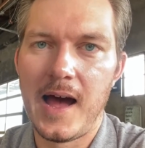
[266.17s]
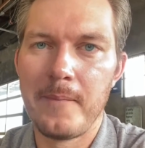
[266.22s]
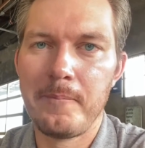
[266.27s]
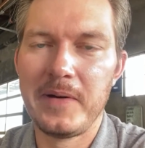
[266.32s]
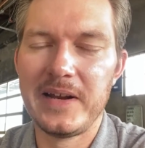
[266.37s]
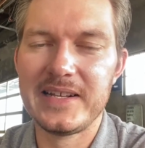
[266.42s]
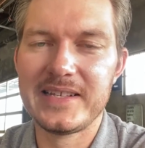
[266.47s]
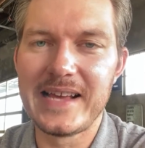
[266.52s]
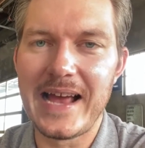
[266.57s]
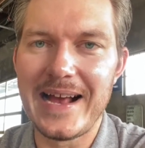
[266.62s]

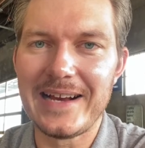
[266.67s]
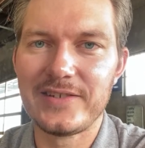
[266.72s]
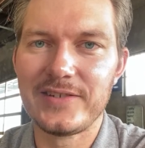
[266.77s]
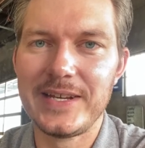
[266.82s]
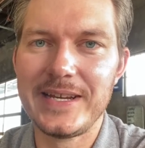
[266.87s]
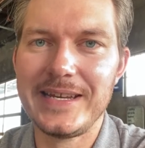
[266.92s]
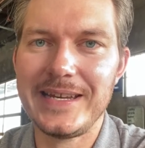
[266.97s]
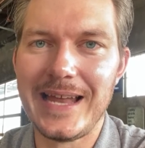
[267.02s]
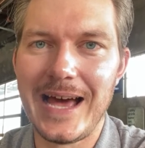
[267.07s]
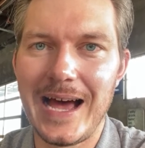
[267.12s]
but it's
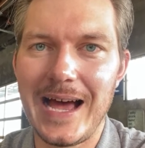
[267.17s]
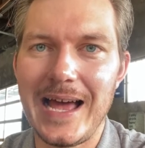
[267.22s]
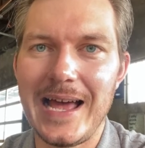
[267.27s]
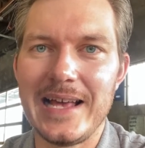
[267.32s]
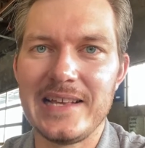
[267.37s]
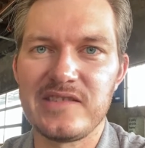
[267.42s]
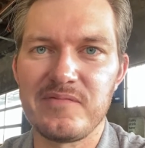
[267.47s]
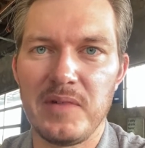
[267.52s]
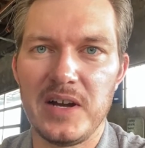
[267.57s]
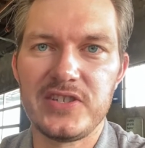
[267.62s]
actually
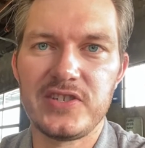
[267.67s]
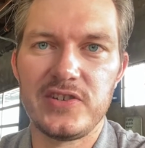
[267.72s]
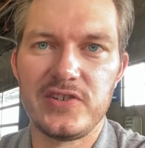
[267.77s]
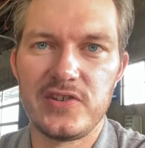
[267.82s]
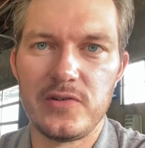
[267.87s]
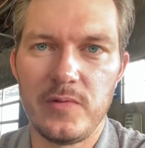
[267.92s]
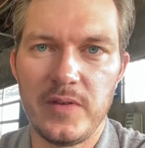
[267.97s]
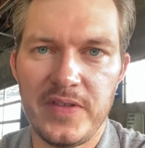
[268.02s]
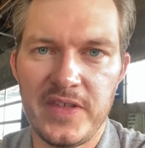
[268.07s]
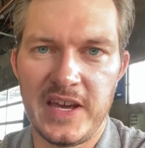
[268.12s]
not as much as
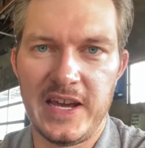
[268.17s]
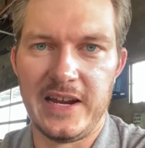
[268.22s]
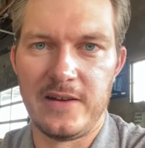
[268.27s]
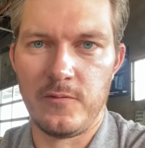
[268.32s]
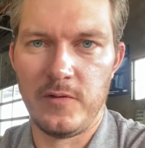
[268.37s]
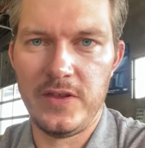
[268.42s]
you would think.